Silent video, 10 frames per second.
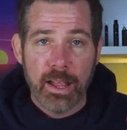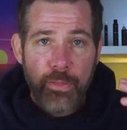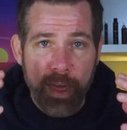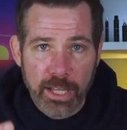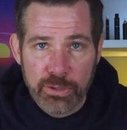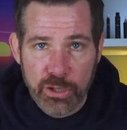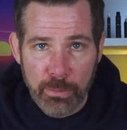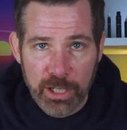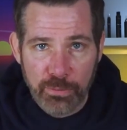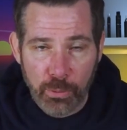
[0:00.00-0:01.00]
Thank you so
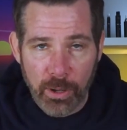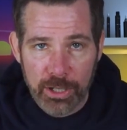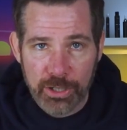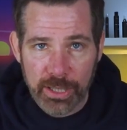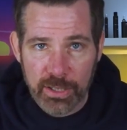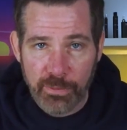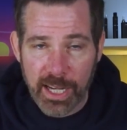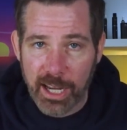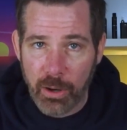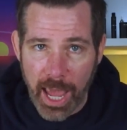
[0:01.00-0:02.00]
much for watching this
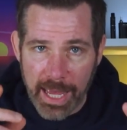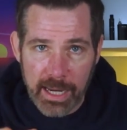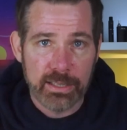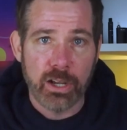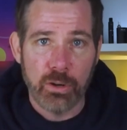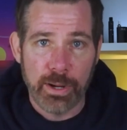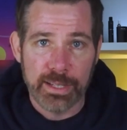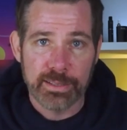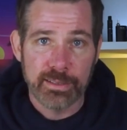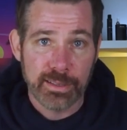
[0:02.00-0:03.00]
video, and as
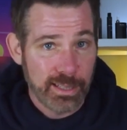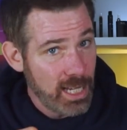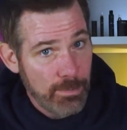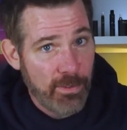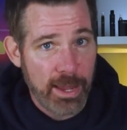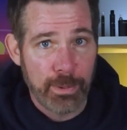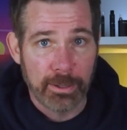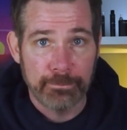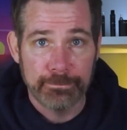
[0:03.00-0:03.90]
always, keep vaping.